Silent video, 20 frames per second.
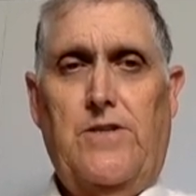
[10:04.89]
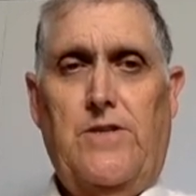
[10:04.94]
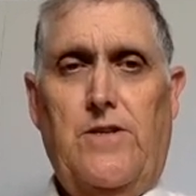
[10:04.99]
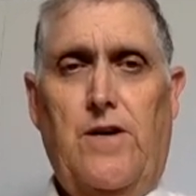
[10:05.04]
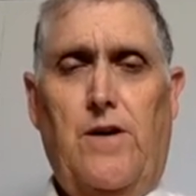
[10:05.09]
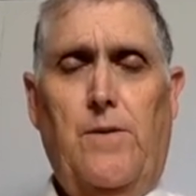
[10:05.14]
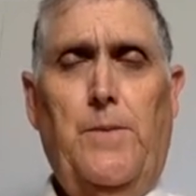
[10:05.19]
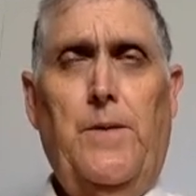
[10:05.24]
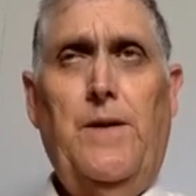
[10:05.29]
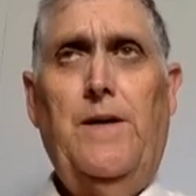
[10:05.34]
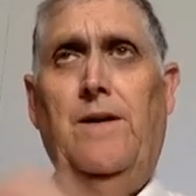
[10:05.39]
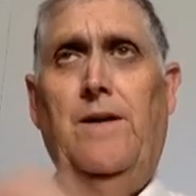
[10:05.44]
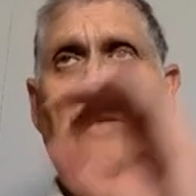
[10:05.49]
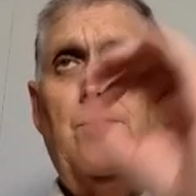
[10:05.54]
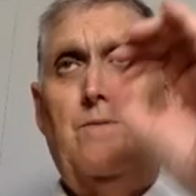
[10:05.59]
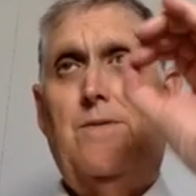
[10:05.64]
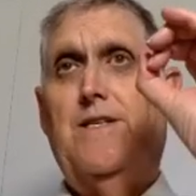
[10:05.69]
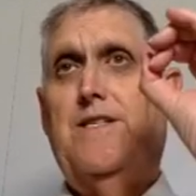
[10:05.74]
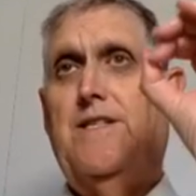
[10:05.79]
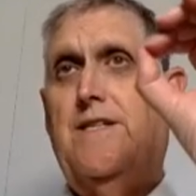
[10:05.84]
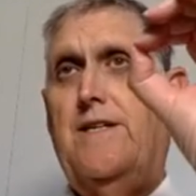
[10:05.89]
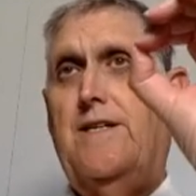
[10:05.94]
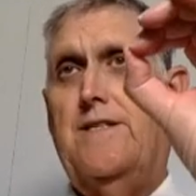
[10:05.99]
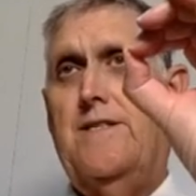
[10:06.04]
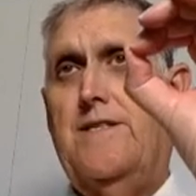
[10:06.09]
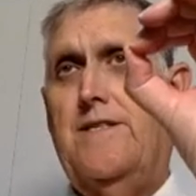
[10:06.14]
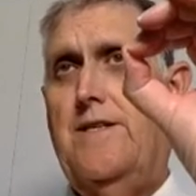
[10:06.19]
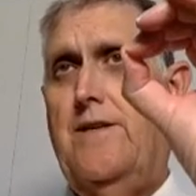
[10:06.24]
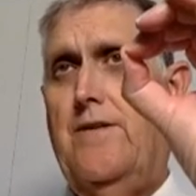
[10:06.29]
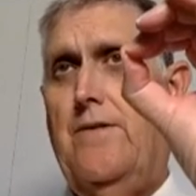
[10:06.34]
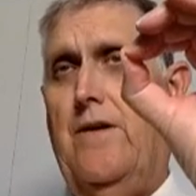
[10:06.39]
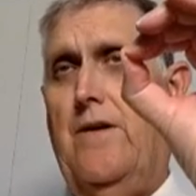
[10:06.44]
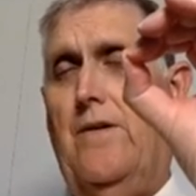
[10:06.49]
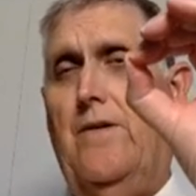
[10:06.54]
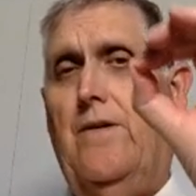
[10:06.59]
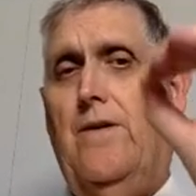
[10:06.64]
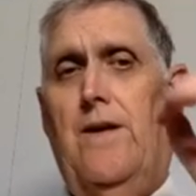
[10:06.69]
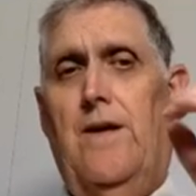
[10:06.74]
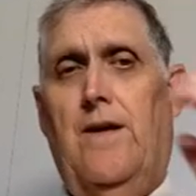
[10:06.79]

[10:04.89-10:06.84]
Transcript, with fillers: is open, we see a zero.